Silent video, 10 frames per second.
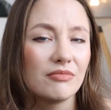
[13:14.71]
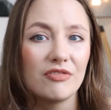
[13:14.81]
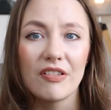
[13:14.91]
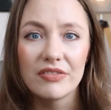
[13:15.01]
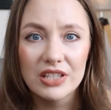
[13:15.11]

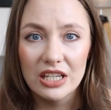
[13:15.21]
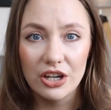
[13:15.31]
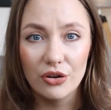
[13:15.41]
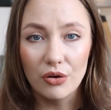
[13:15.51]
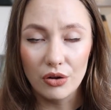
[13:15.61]

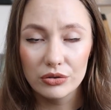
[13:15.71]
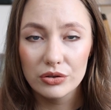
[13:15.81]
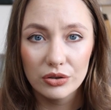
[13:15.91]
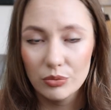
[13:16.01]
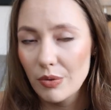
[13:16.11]

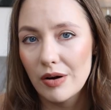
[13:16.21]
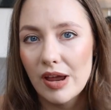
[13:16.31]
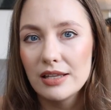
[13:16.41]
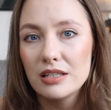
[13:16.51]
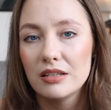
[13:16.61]
15-year-old could wear
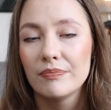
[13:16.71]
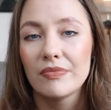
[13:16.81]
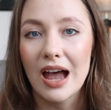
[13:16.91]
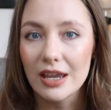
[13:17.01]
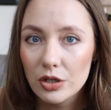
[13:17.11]
it.
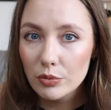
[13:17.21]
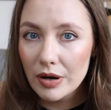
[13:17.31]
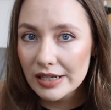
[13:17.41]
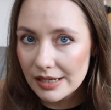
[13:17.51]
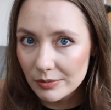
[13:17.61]
I could
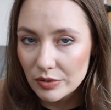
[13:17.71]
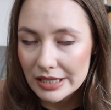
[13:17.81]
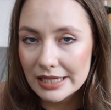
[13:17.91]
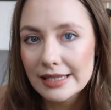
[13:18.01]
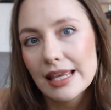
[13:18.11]
wear it, I'm
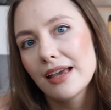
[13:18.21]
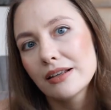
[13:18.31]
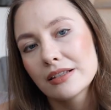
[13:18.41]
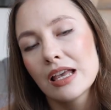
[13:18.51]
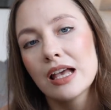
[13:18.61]

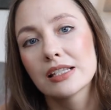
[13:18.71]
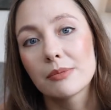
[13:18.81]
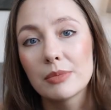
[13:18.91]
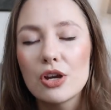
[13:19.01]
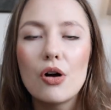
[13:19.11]
26.
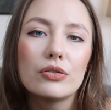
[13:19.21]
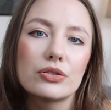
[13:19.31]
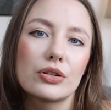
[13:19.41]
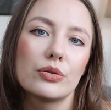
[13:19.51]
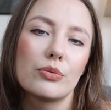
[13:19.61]
Somebody
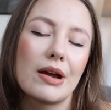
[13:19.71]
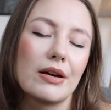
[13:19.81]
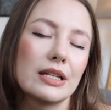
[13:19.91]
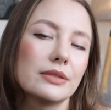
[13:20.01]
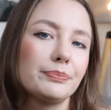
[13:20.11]
older could wear
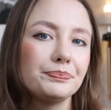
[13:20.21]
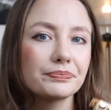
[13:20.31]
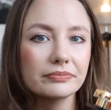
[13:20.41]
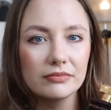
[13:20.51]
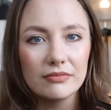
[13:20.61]
it.
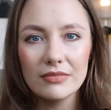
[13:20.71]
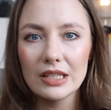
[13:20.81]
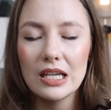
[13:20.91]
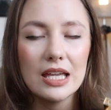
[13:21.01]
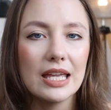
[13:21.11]

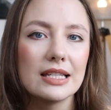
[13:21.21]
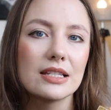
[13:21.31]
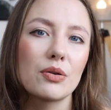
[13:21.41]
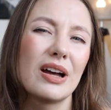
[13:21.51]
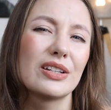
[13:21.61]

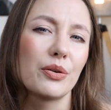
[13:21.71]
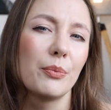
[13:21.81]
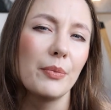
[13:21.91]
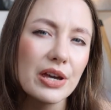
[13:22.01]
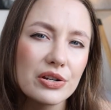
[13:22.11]
It's quite
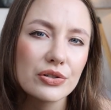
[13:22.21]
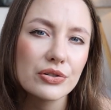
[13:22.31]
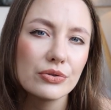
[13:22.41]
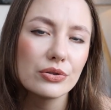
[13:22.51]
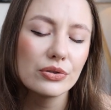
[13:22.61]

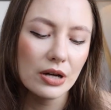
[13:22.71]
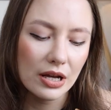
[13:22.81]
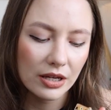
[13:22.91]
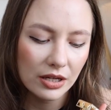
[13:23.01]
commercial